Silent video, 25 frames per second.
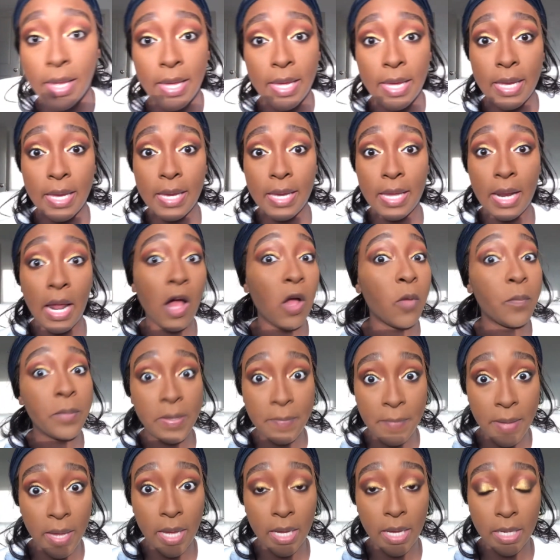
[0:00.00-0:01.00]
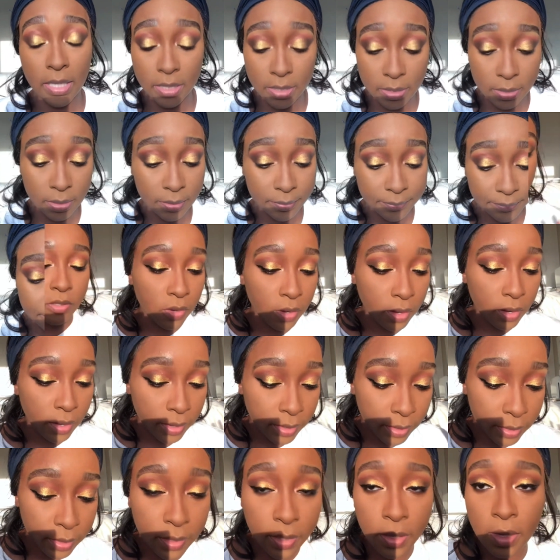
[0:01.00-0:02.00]
and I'll be back. So
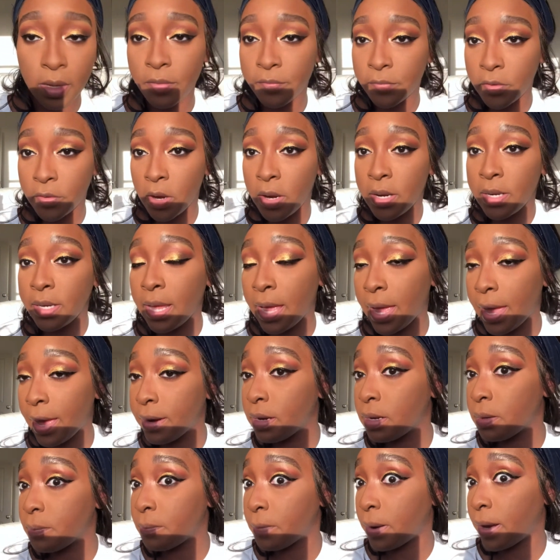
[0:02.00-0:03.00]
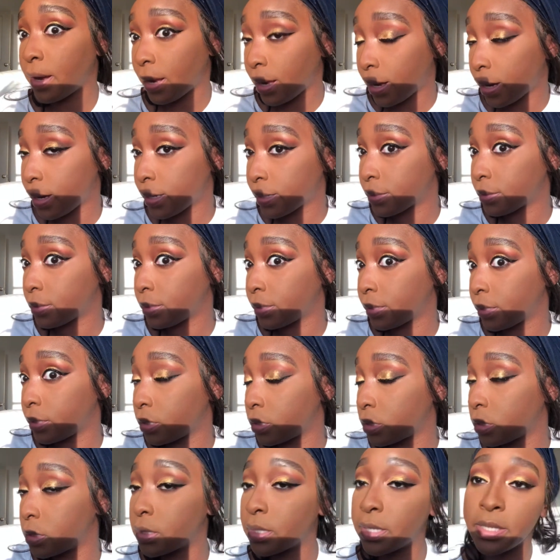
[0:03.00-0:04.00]
I've already added my
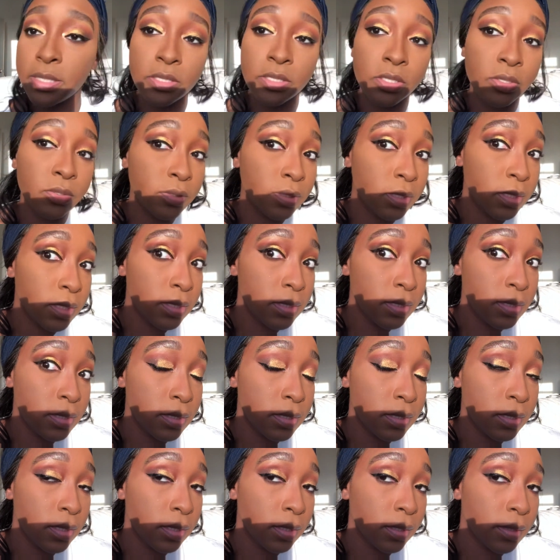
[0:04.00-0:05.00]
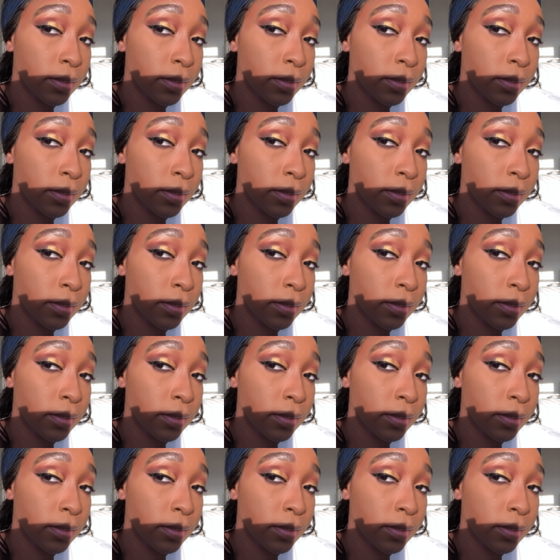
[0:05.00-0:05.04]
eyeliner, as you can see.